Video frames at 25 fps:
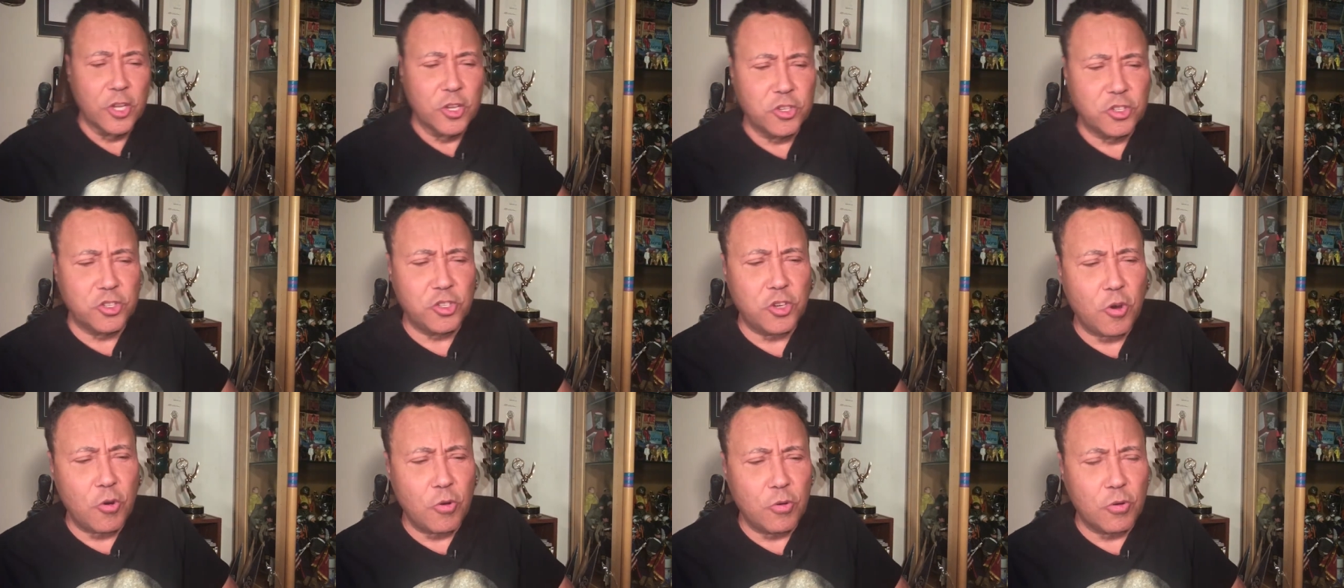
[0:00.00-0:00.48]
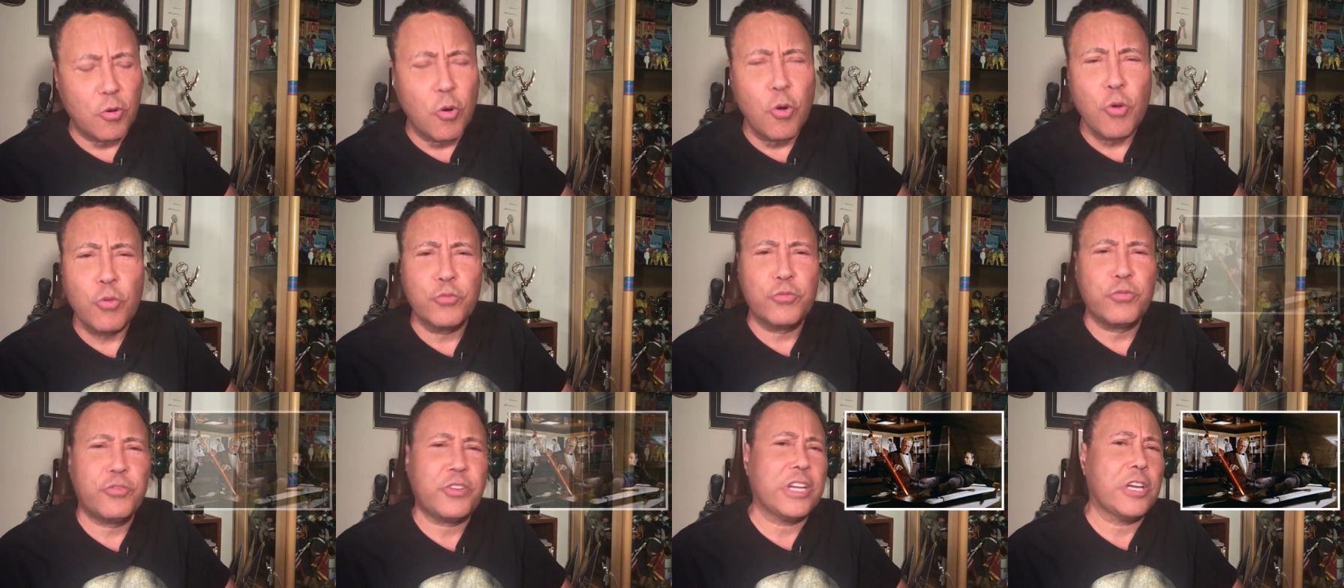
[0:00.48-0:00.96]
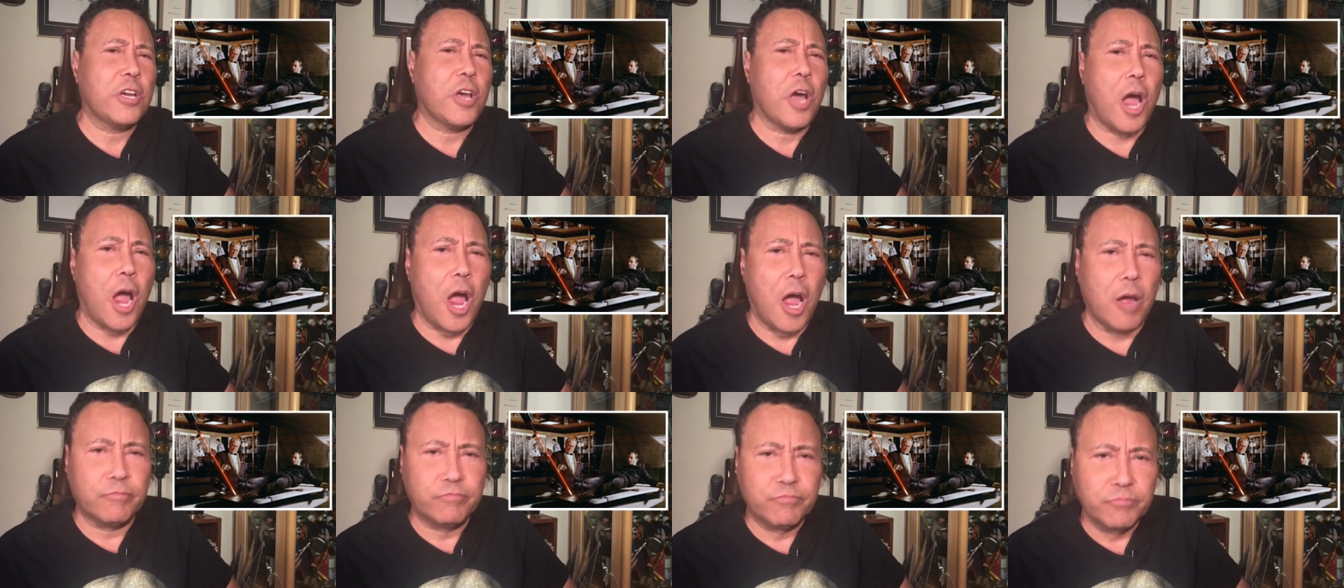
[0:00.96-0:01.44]
So,
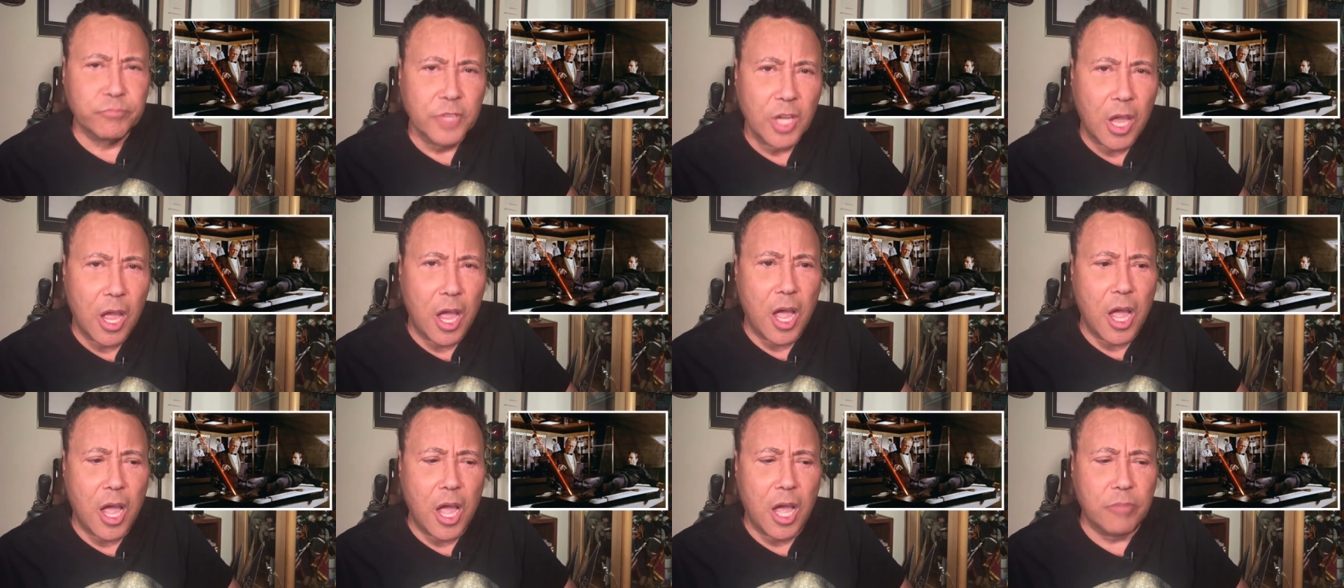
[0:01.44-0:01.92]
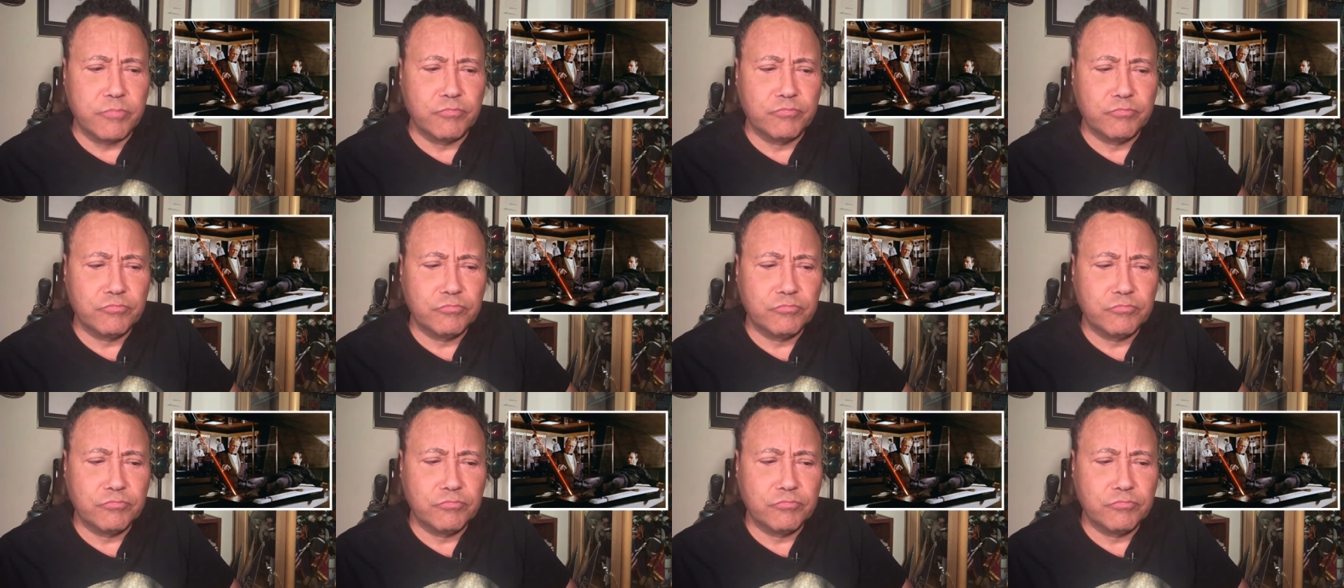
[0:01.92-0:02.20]
Goldfinger, uh,